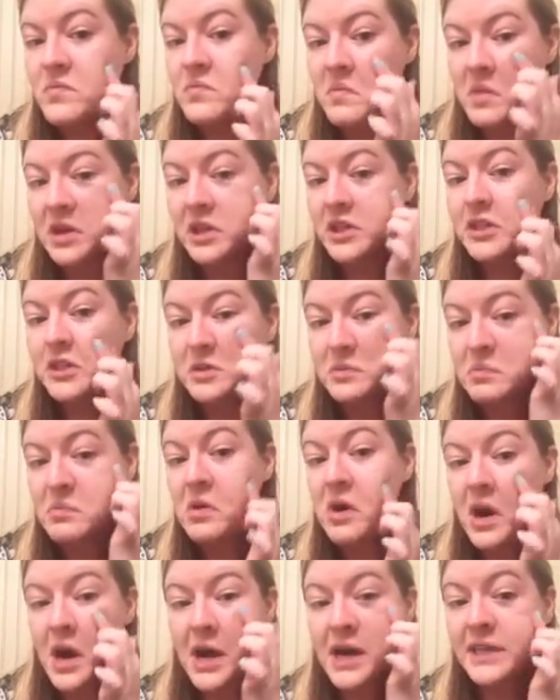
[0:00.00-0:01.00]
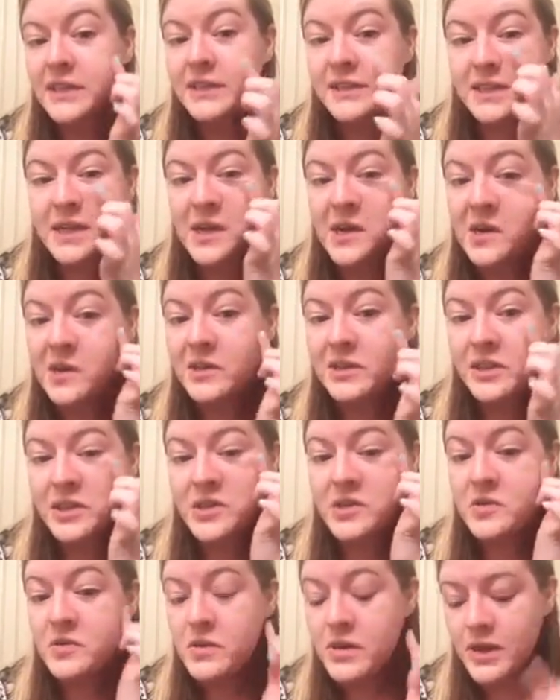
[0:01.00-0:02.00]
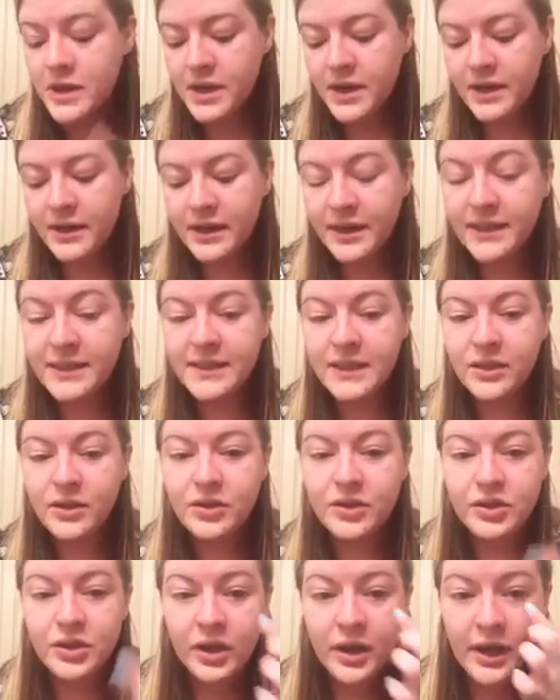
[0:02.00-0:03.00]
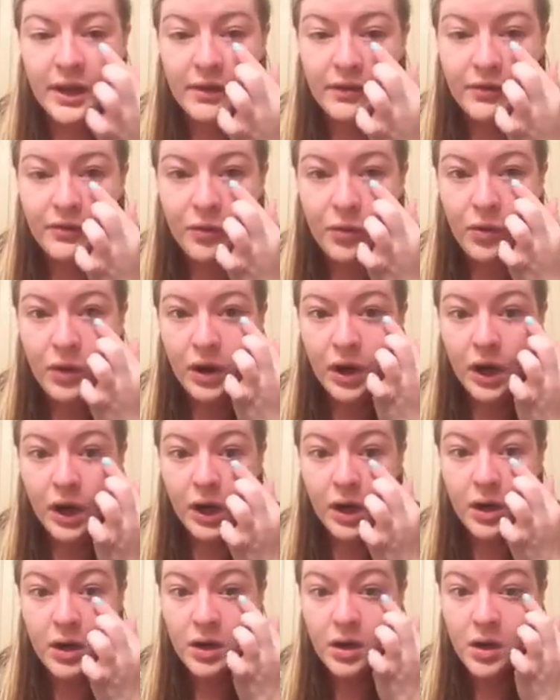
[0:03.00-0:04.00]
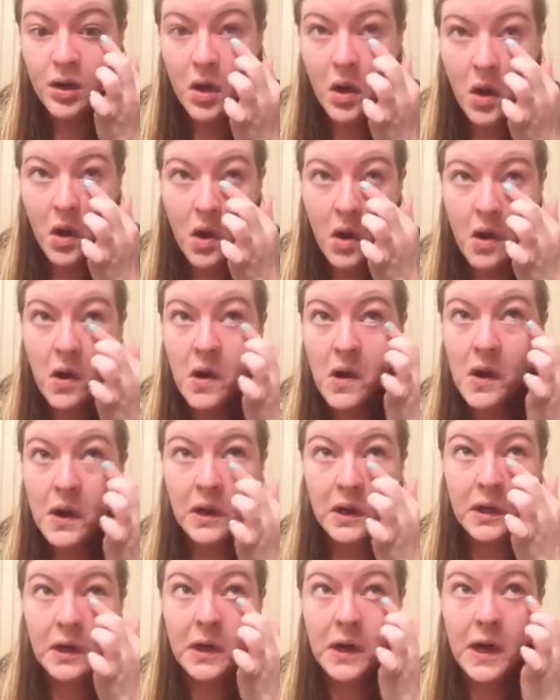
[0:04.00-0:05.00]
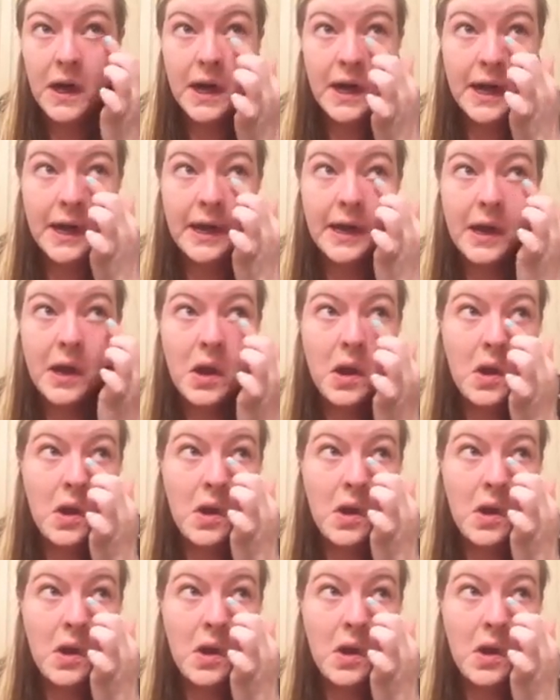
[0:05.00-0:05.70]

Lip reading: my spots. The concealer is great for under eye,